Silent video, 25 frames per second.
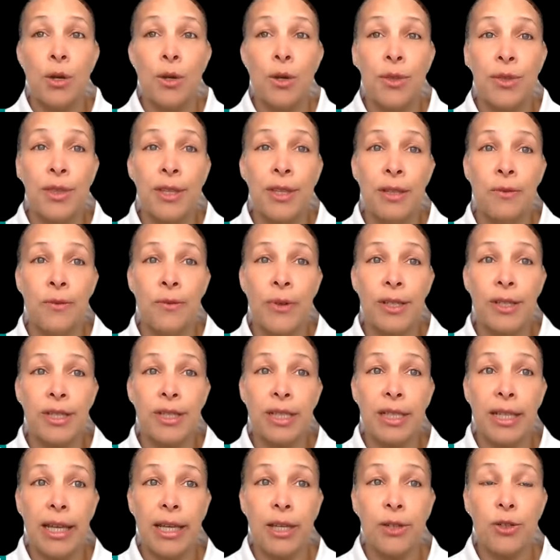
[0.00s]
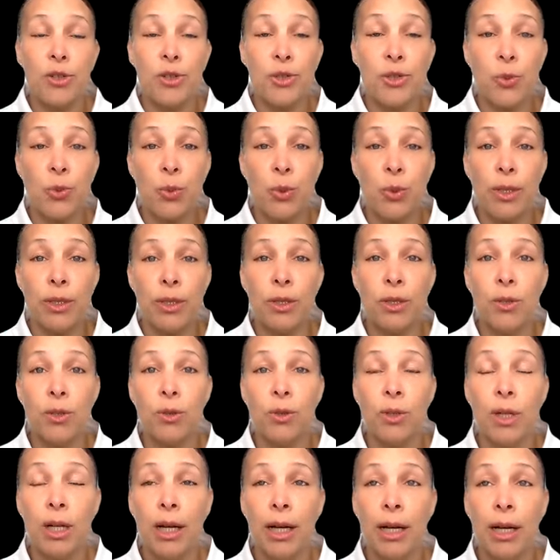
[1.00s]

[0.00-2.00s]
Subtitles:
The investigators will,